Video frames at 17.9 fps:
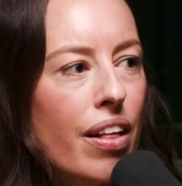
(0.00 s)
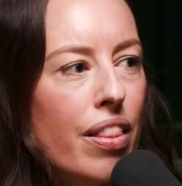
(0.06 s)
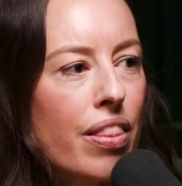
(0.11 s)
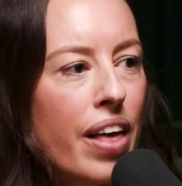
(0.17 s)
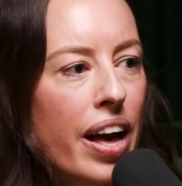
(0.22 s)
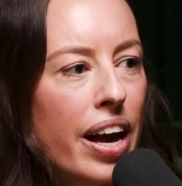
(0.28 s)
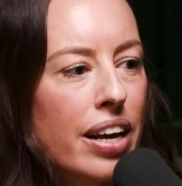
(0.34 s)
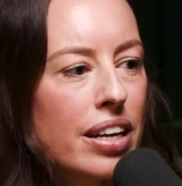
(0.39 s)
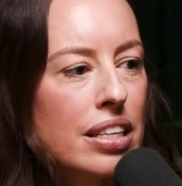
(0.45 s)

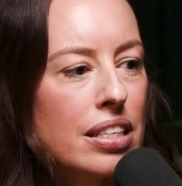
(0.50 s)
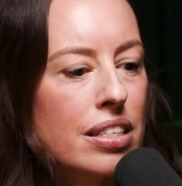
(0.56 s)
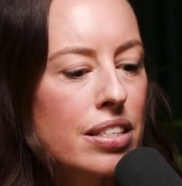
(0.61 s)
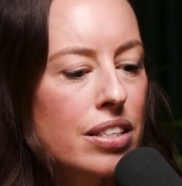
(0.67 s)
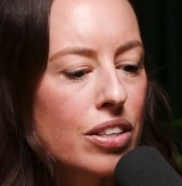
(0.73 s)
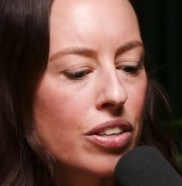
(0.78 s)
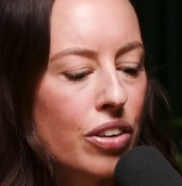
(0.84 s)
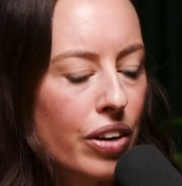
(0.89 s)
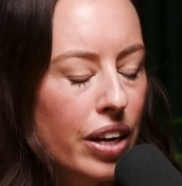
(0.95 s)

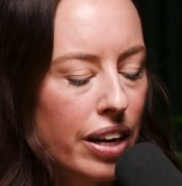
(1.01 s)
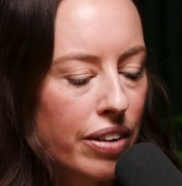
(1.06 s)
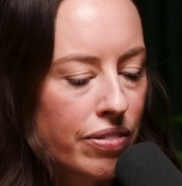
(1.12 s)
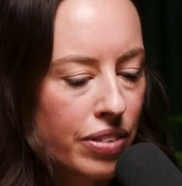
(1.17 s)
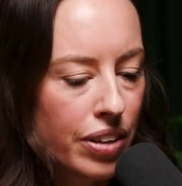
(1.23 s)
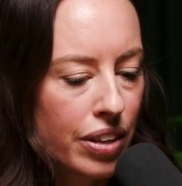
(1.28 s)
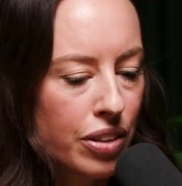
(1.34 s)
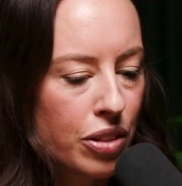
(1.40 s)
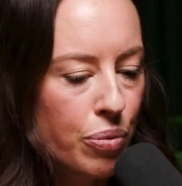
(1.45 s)
there's, you know,
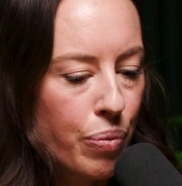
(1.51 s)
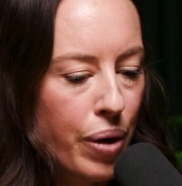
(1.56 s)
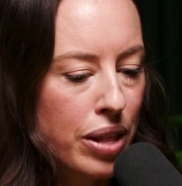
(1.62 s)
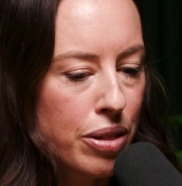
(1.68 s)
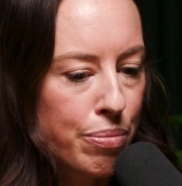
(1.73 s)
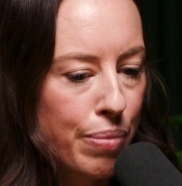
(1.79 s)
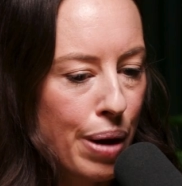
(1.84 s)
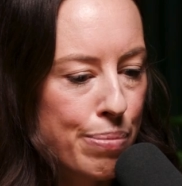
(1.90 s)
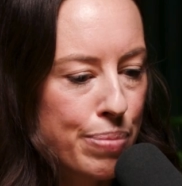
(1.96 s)
if the way
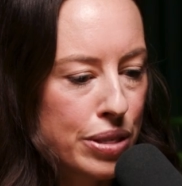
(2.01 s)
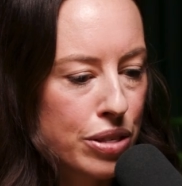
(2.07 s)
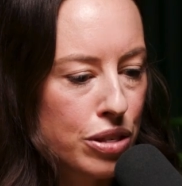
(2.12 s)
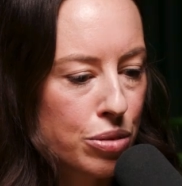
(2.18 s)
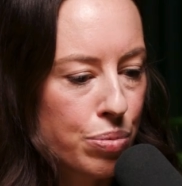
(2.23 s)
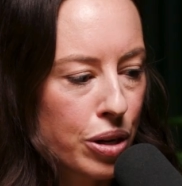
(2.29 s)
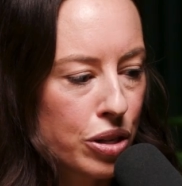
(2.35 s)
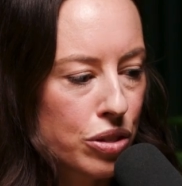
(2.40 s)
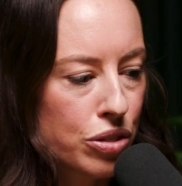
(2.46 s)
that my
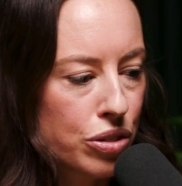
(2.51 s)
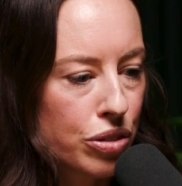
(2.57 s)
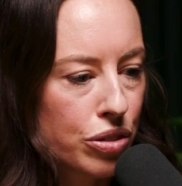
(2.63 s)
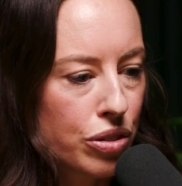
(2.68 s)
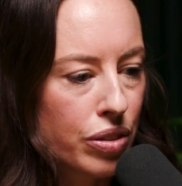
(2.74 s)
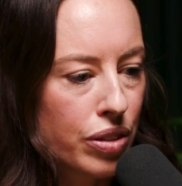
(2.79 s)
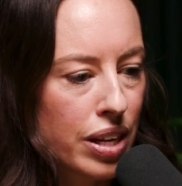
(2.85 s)
business works too,